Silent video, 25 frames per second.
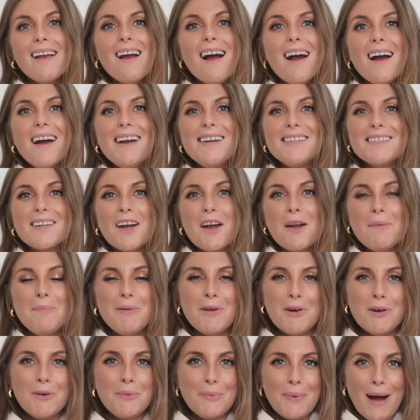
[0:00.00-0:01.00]
guys, I hope
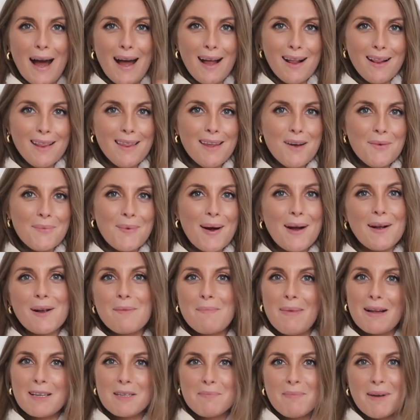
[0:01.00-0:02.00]
you're all well.
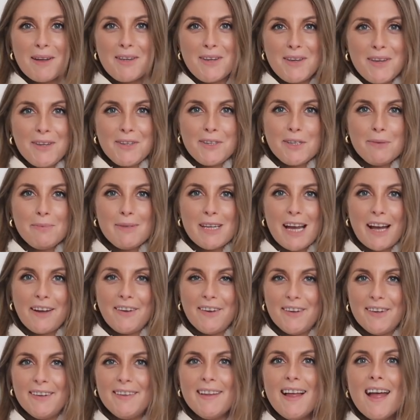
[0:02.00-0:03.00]
Welcome back to my YouTube
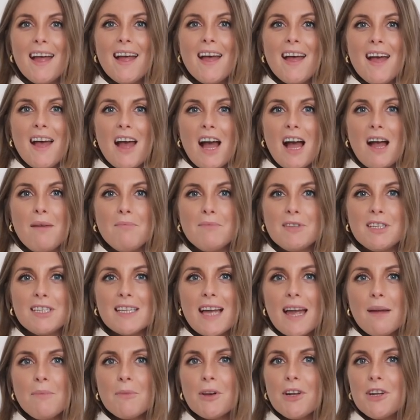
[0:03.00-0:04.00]
channel. Um,
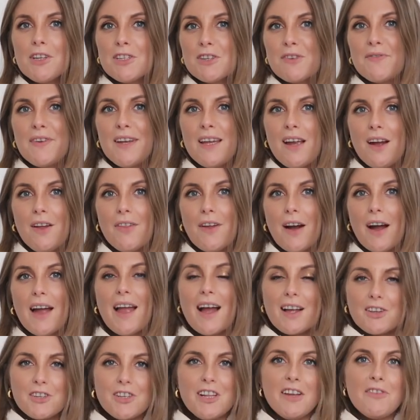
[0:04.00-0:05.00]
today I'm going to do a video that I
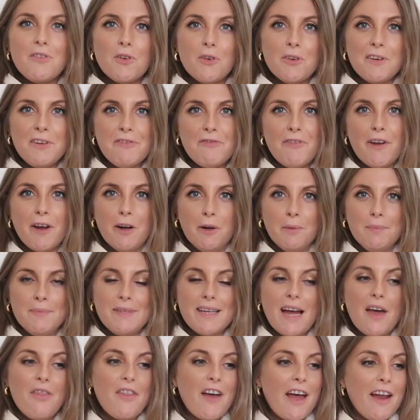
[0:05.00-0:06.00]
actually have already
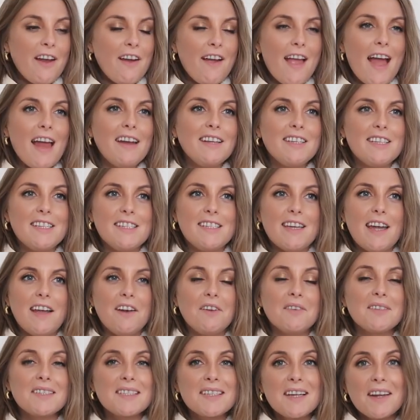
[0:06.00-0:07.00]
filmed and then I edited it and
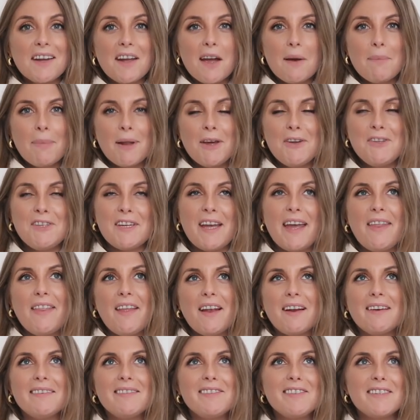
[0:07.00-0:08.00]
I was going to upload it and
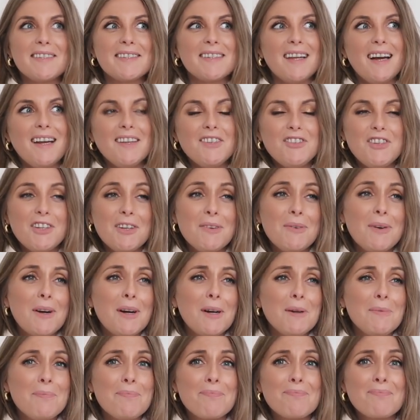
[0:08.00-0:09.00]
then I was just like, do you know
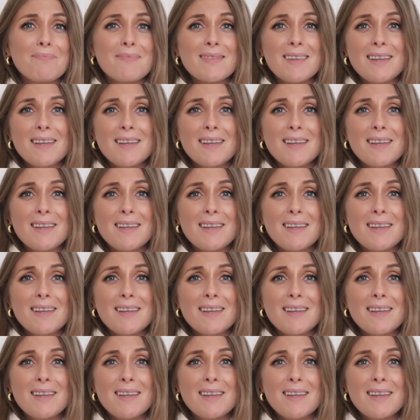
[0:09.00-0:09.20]
what?